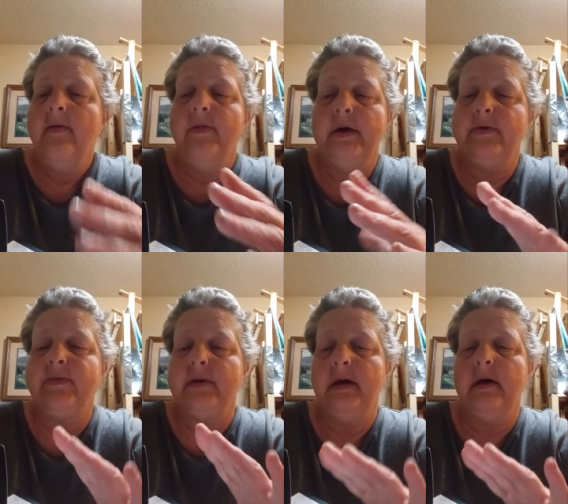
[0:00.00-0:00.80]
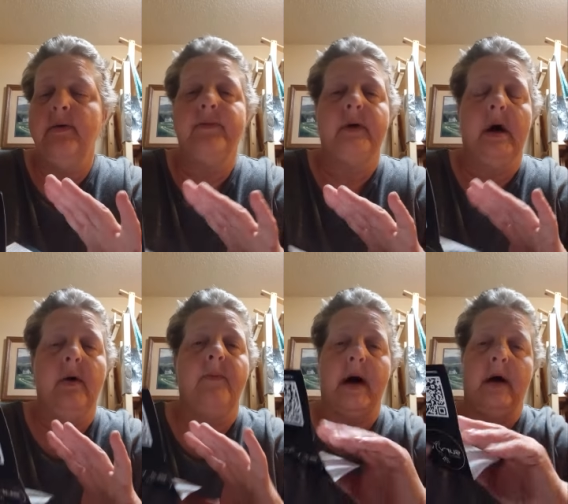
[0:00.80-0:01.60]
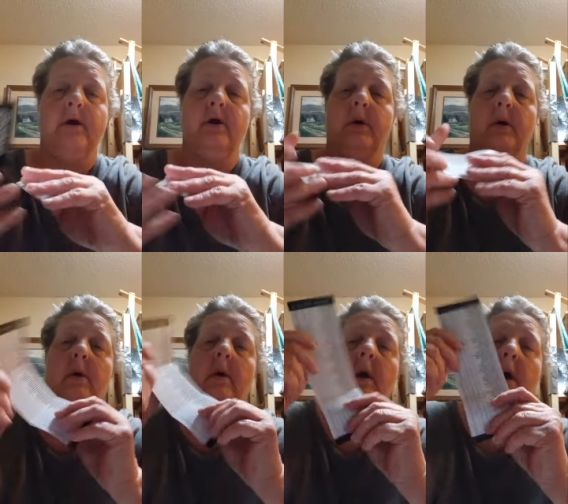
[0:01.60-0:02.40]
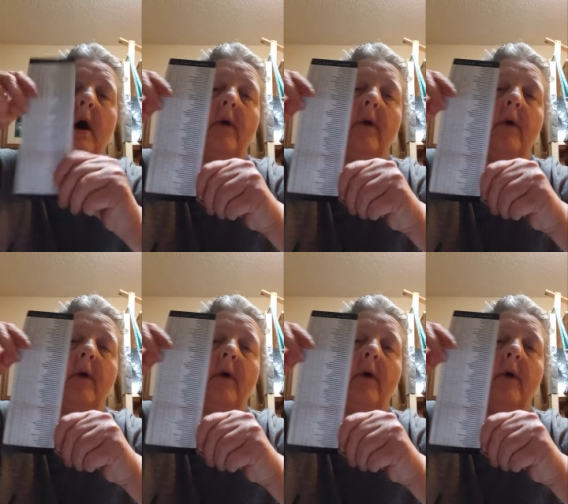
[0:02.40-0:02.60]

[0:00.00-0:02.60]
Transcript: this is a valuable a